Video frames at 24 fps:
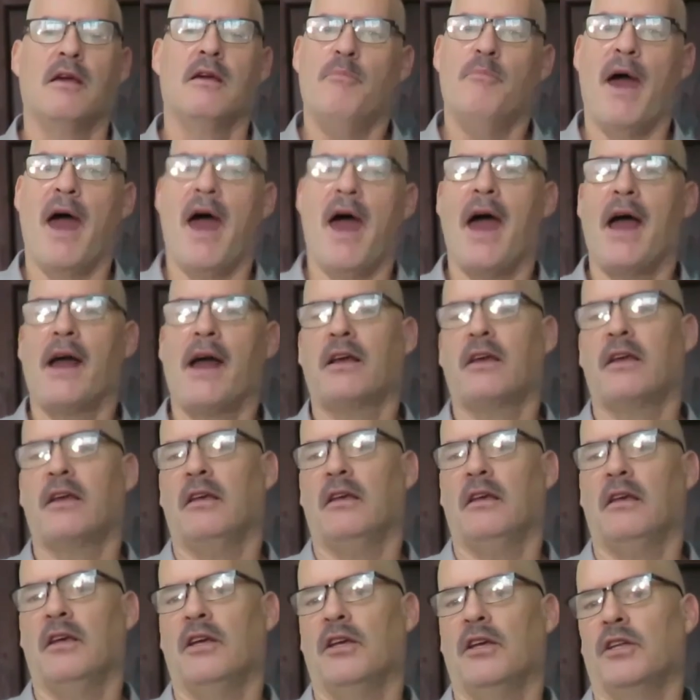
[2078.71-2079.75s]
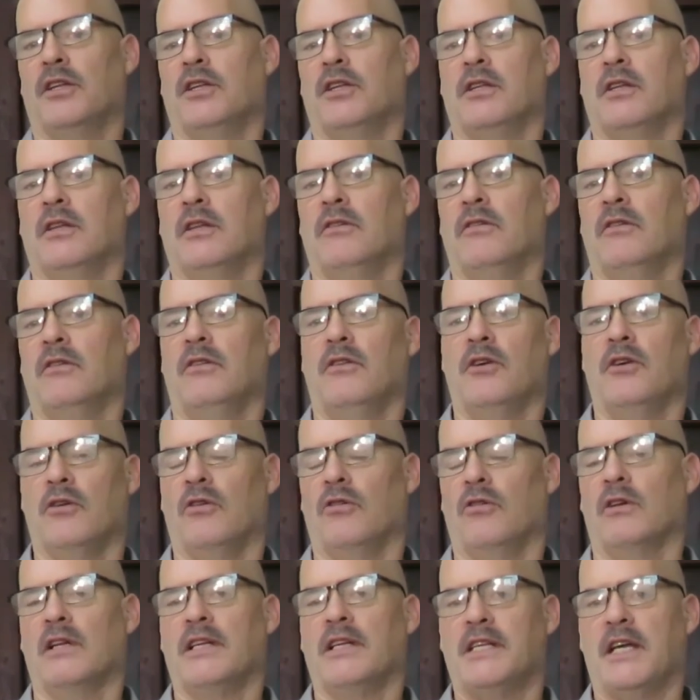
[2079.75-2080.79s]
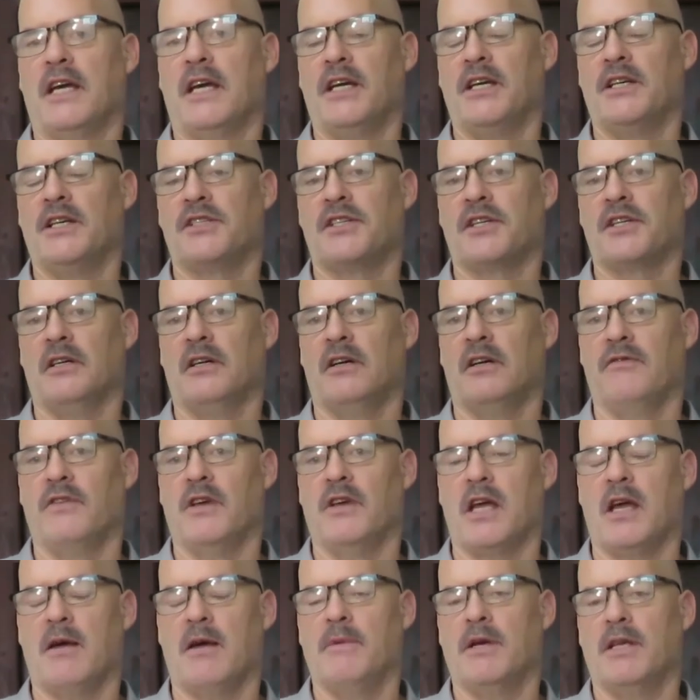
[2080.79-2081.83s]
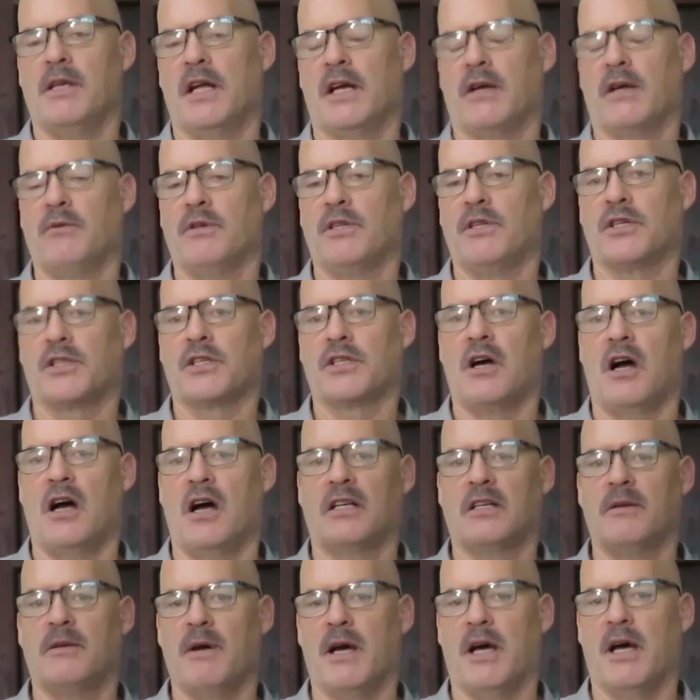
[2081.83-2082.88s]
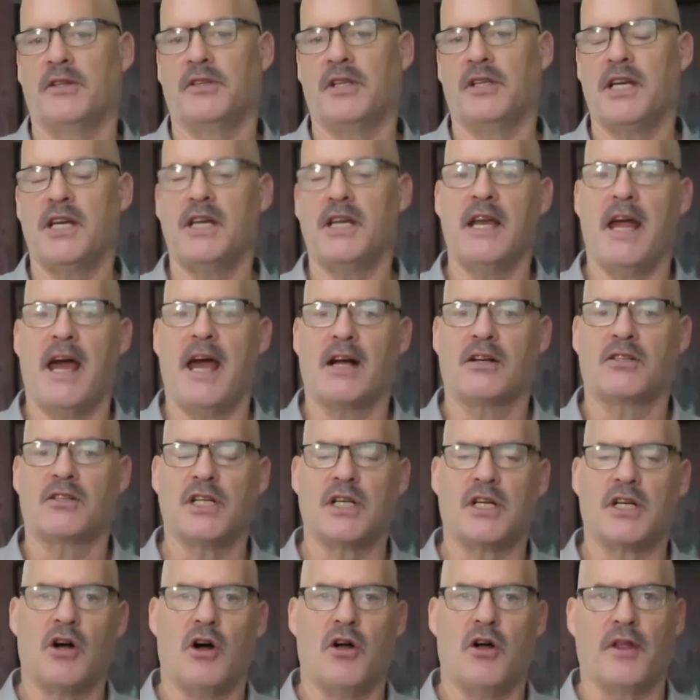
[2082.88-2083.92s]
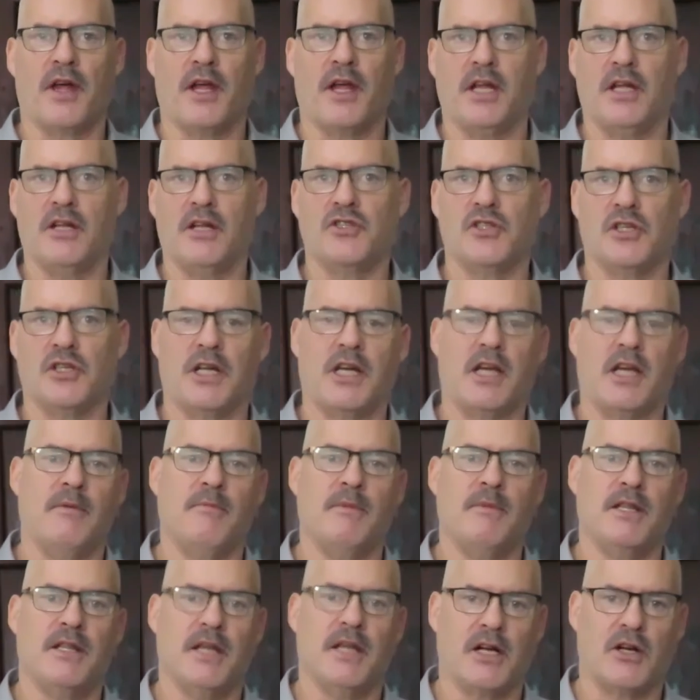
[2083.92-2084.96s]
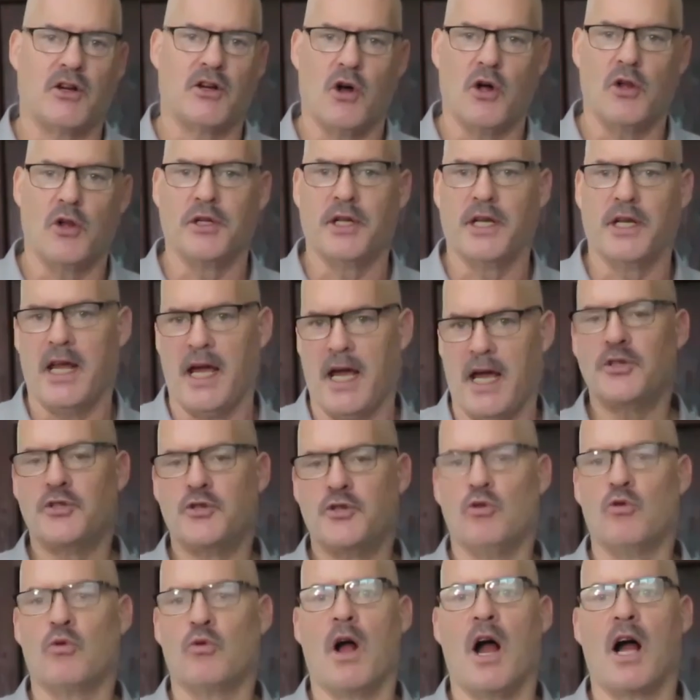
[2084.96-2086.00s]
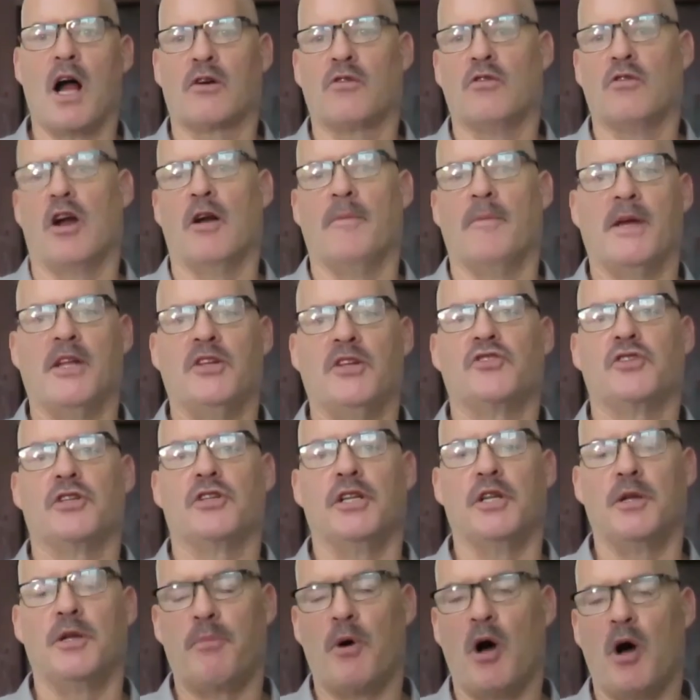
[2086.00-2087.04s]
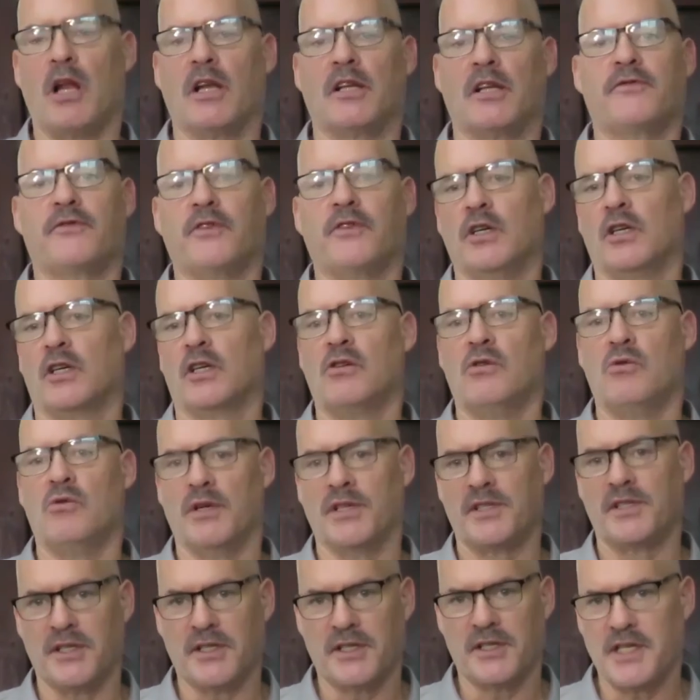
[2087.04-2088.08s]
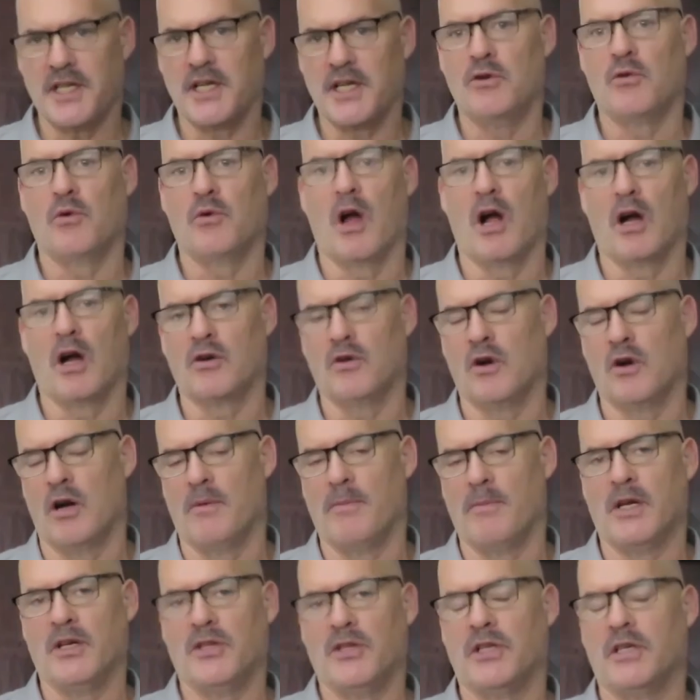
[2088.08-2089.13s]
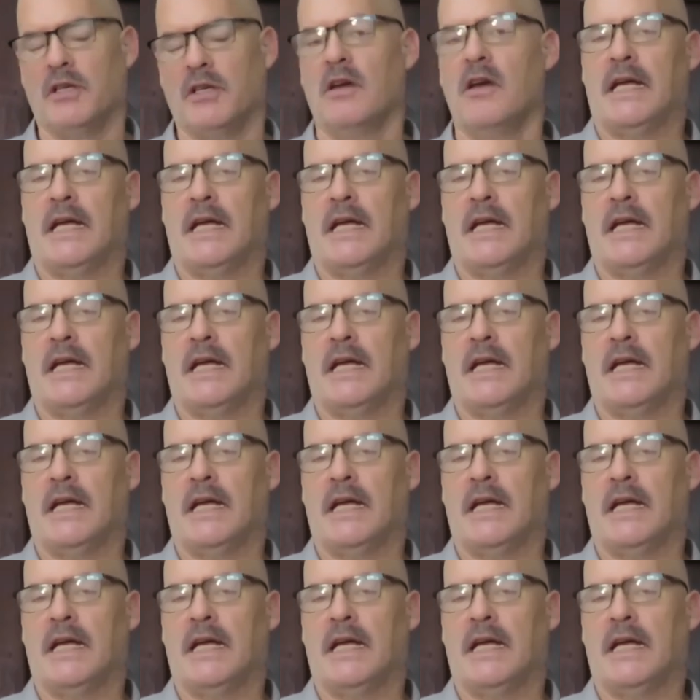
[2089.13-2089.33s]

Back in the early days of the Hemi, like we just talked about, they didn't actually call that engine a Hemi. They called it a dual rocker arm engine, and the polyspherical was the single rocker arm engine.